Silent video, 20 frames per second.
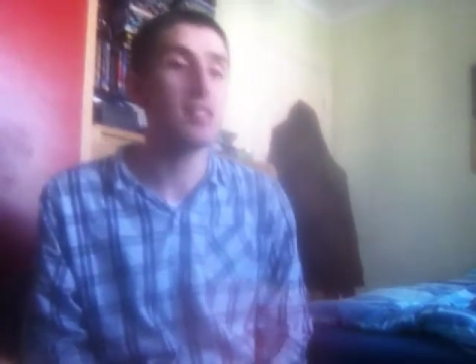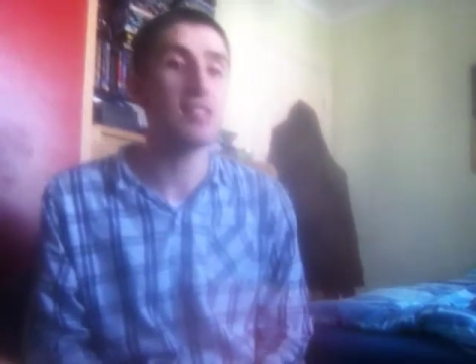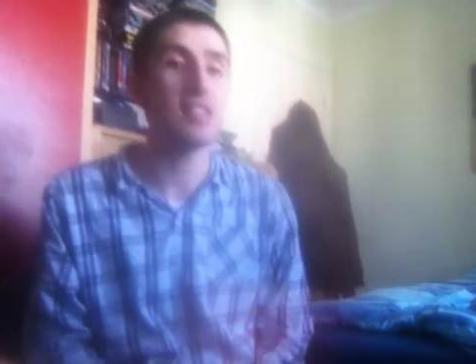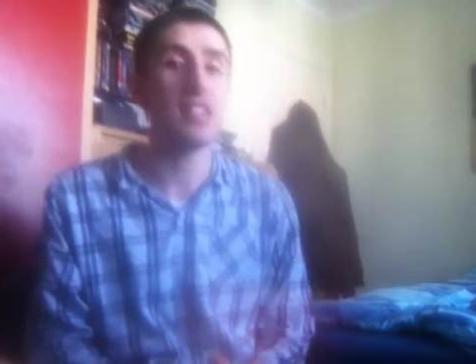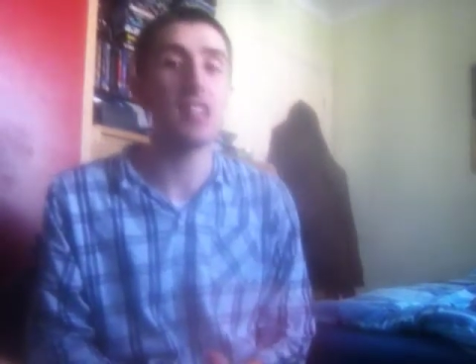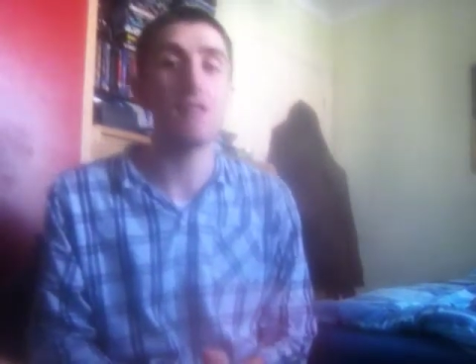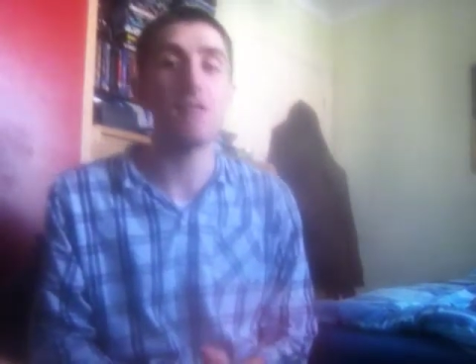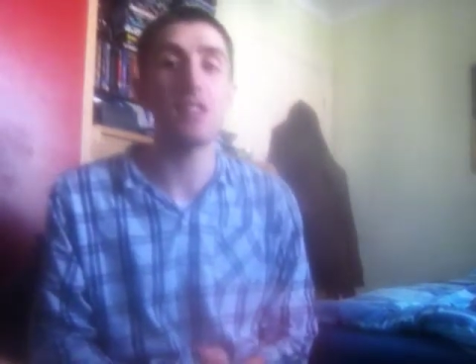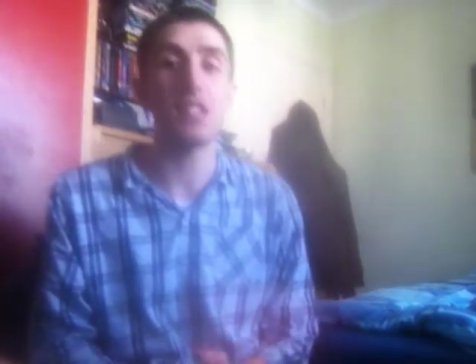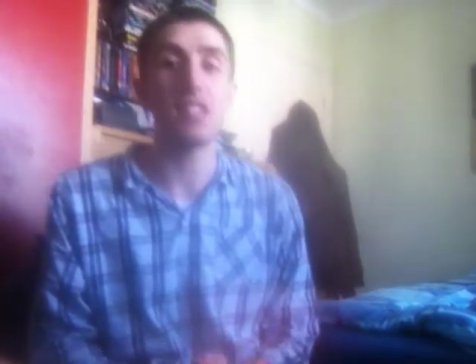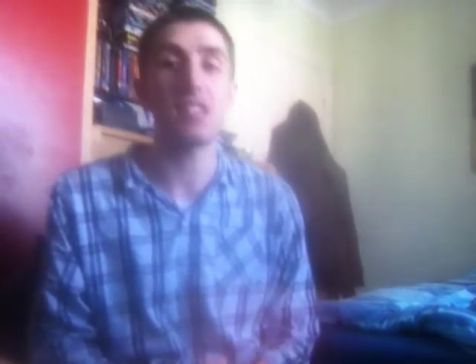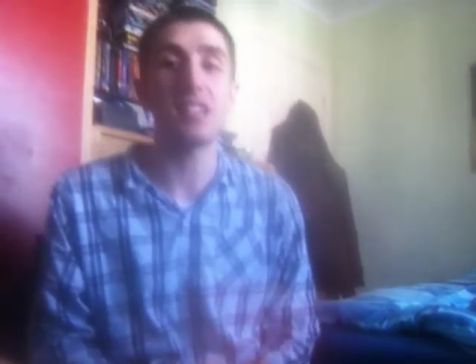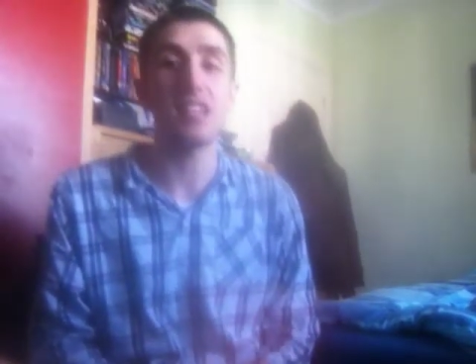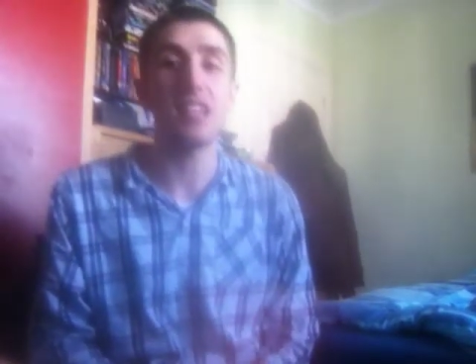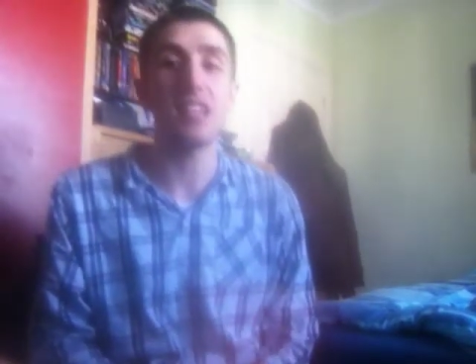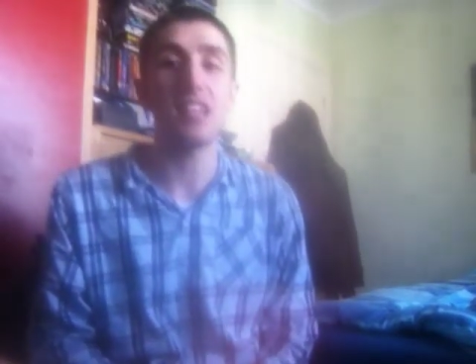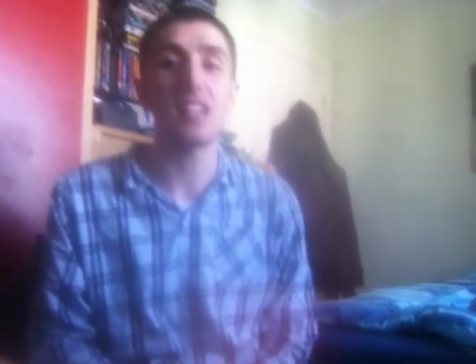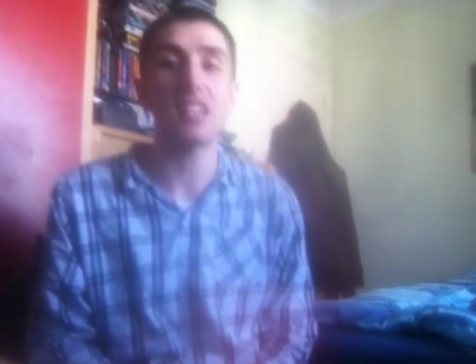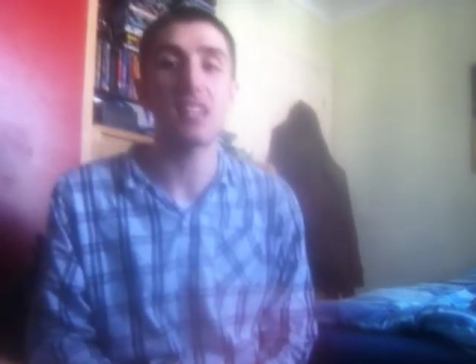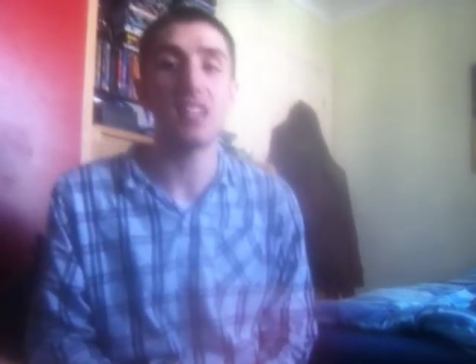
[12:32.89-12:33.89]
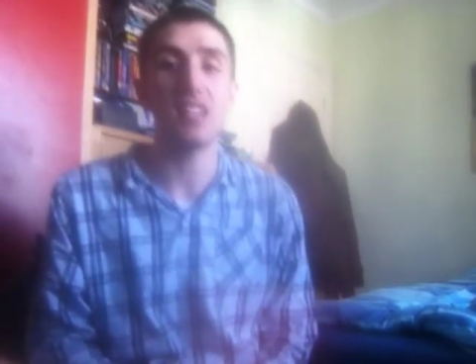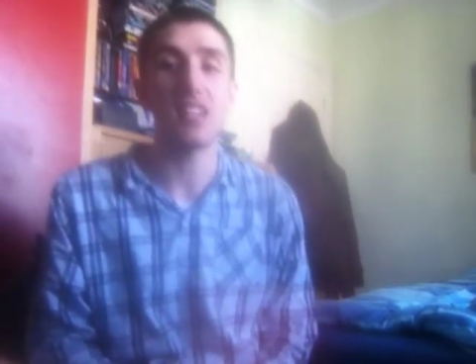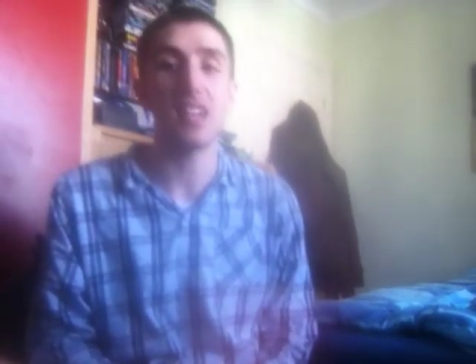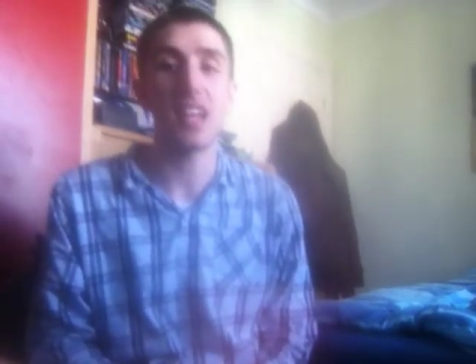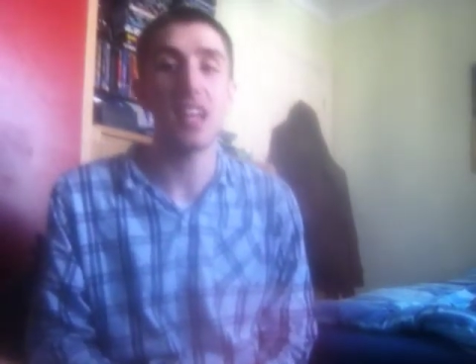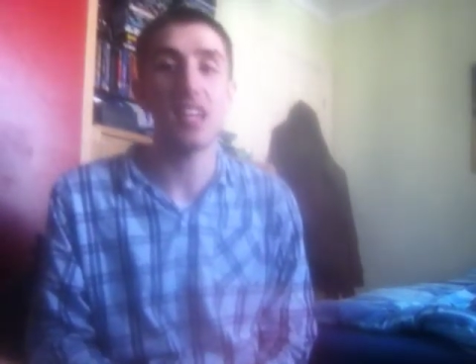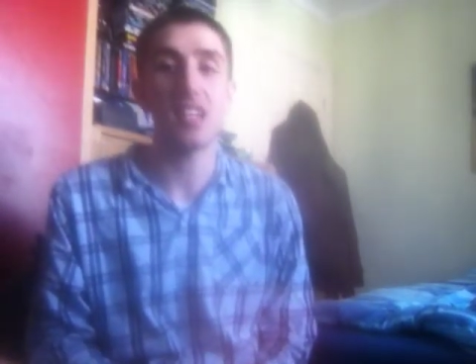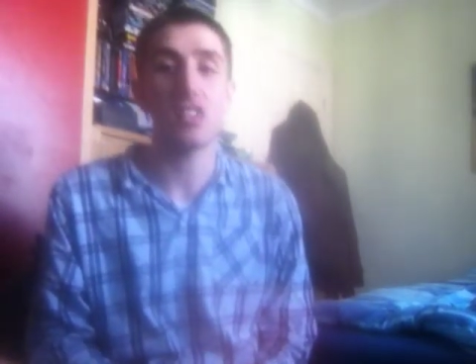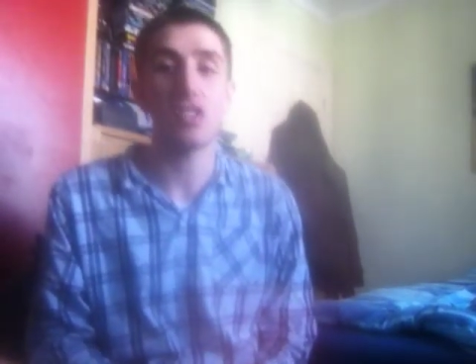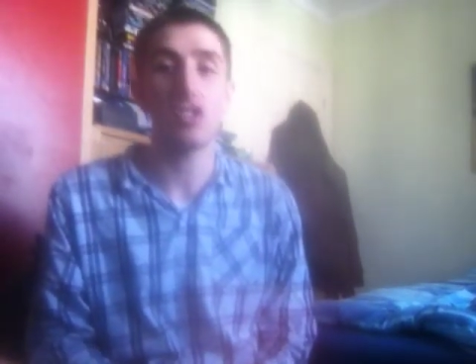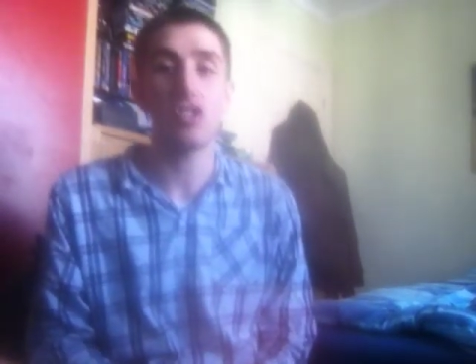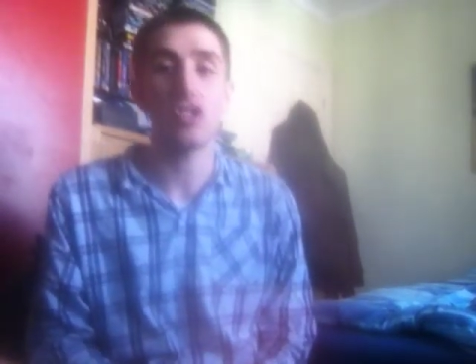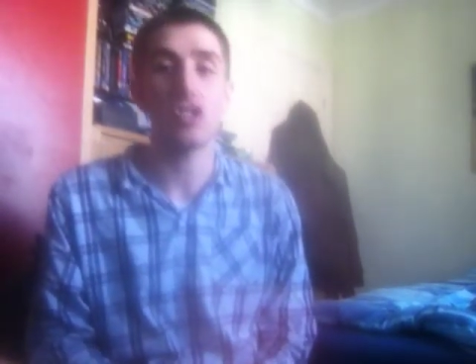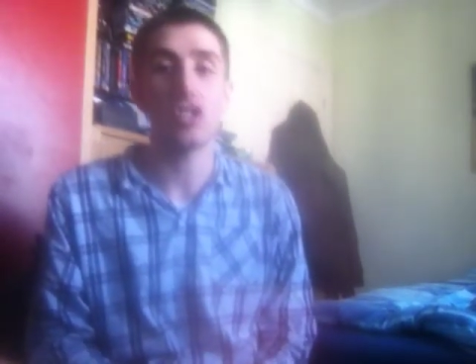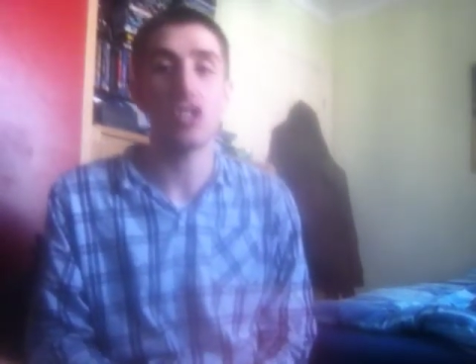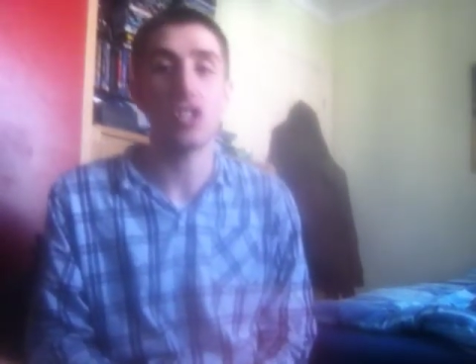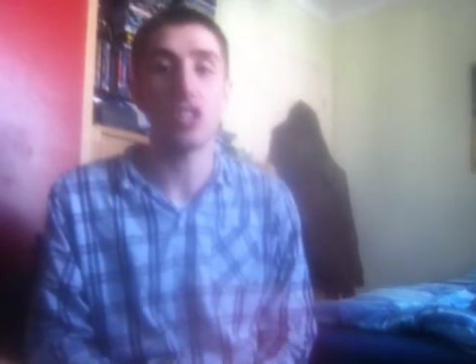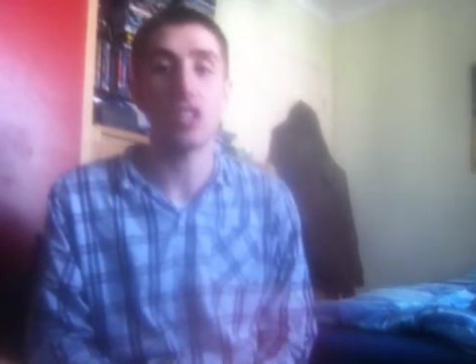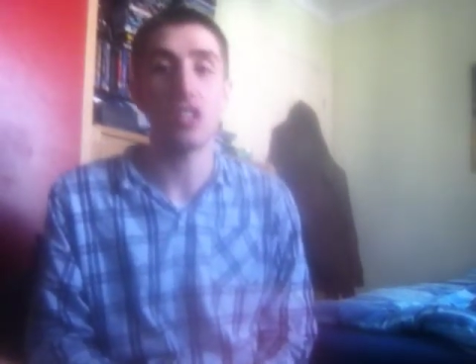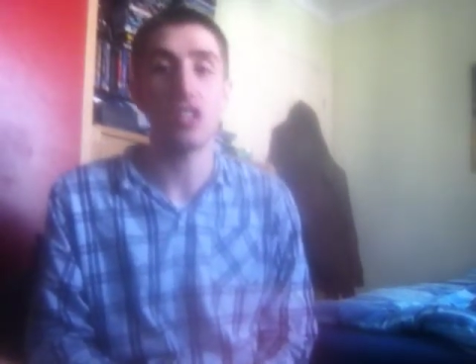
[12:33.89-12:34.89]
DVD
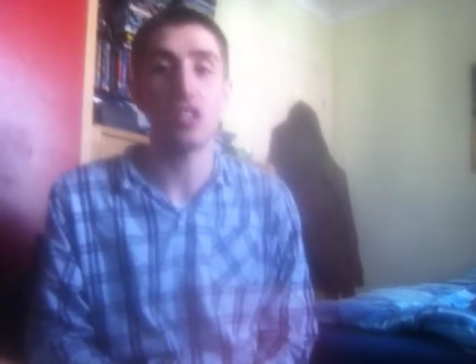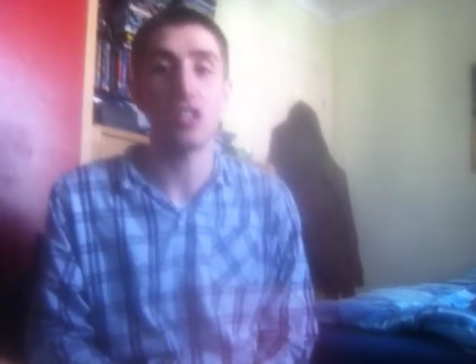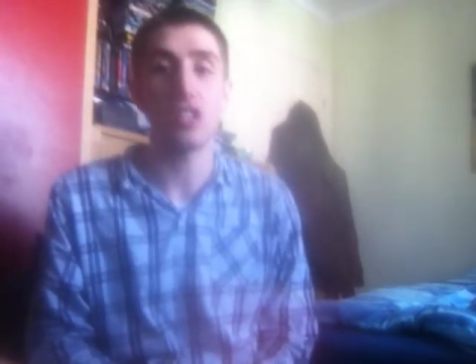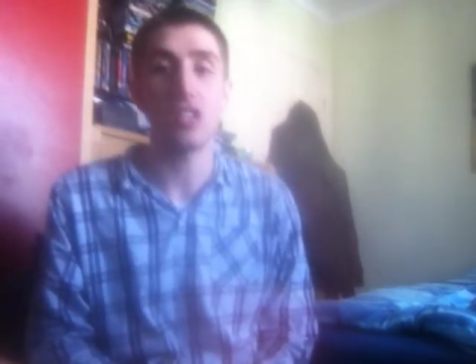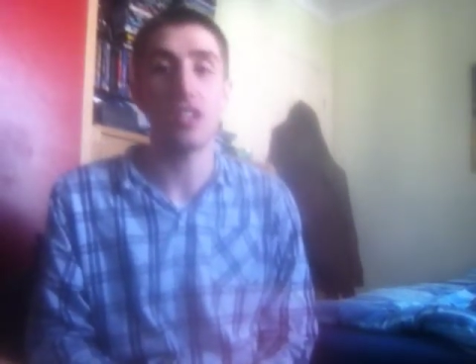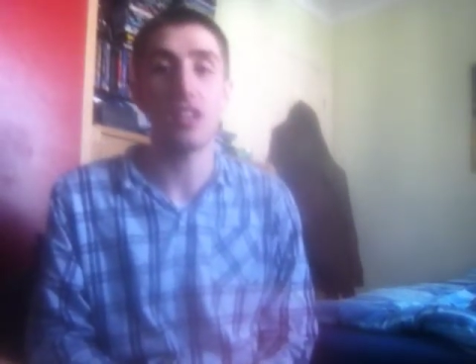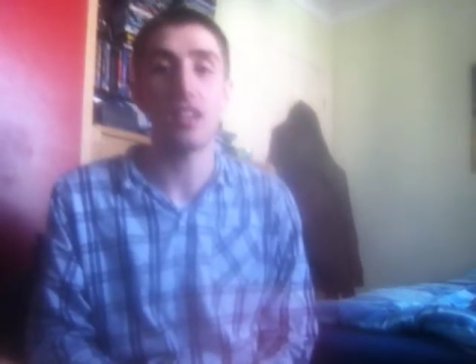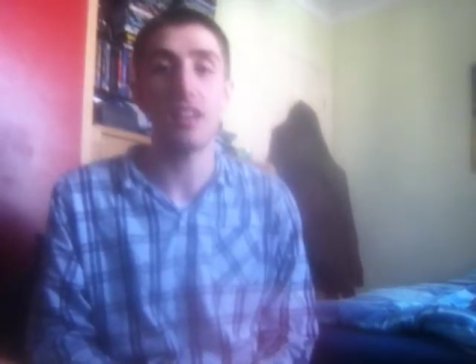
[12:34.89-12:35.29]
collection.